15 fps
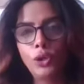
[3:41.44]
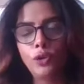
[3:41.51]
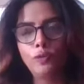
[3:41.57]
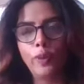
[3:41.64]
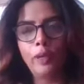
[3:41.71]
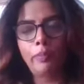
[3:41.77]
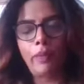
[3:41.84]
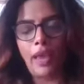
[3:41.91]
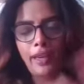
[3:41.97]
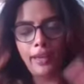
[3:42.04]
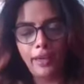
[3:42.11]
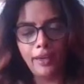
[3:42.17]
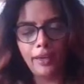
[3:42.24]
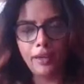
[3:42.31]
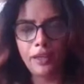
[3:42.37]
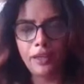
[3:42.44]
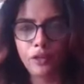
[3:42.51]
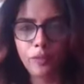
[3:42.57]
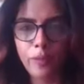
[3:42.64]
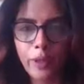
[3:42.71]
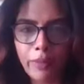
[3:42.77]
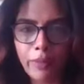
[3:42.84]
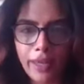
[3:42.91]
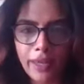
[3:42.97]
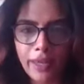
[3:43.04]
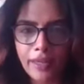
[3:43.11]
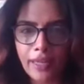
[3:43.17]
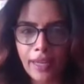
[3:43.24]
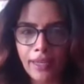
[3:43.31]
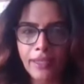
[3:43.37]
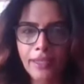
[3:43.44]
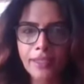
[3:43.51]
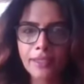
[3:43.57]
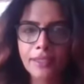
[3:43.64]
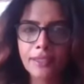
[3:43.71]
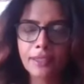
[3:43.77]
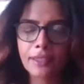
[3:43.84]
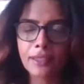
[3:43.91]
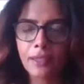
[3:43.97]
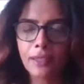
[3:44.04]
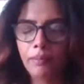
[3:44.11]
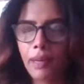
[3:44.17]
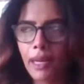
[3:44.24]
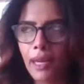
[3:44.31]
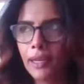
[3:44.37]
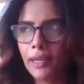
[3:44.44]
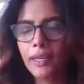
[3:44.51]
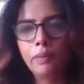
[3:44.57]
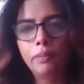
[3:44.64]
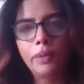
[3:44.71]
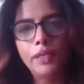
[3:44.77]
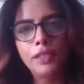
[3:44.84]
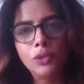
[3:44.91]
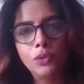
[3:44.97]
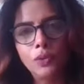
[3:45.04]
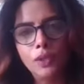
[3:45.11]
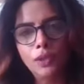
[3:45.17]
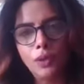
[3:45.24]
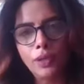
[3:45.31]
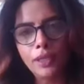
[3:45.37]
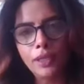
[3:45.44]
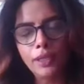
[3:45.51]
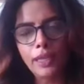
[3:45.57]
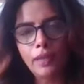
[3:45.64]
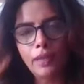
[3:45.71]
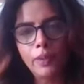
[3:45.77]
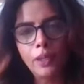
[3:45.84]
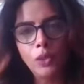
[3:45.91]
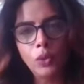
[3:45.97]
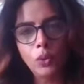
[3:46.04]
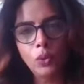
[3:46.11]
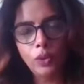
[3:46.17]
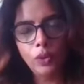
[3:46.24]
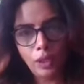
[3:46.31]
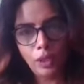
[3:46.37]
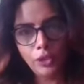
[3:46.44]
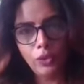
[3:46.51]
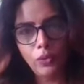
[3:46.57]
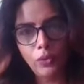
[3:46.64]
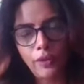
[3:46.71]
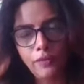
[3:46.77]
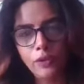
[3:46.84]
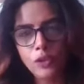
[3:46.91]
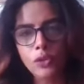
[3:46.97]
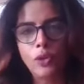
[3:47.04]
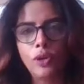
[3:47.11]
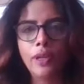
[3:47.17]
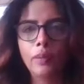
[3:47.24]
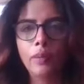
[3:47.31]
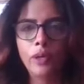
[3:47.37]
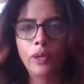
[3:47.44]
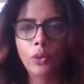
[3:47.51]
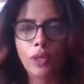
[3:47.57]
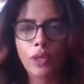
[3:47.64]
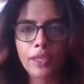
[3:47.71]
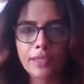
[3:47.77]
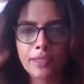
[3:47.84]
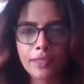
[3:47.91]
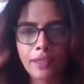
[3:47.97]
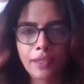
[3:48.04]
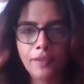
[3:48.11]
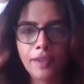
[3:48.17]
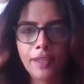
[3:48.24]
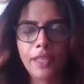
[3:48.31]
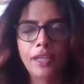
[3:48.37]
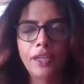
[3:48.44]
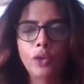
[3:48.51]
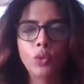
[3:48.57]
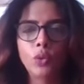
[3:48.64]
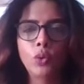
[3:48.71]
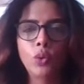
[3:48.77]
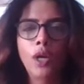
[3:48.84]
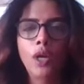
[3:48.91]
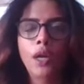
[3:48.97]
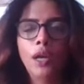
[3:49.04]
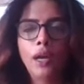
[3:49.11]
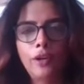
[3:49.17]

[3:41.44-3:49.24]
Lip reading: so you've been married 10 years back, but you were not able to, your wife was not able to conceive, and then you